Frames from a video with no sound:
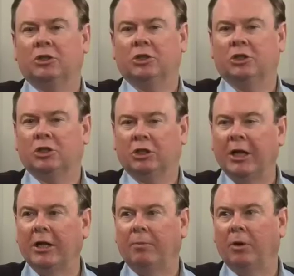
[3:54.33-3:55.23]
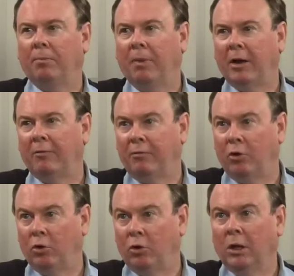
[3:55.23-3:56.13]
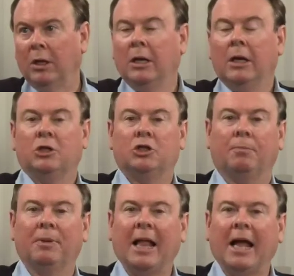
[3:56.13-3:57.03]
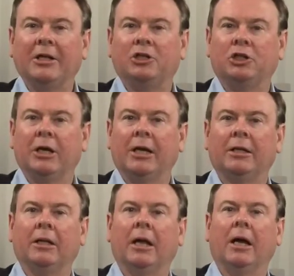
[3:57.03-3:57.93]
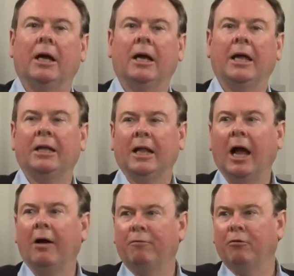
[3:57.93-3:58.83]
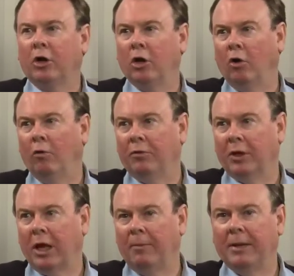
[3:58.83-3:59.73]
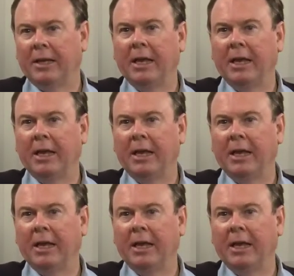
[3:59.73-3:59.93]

sustainable biofuel supply chain uh, in Africa over the coming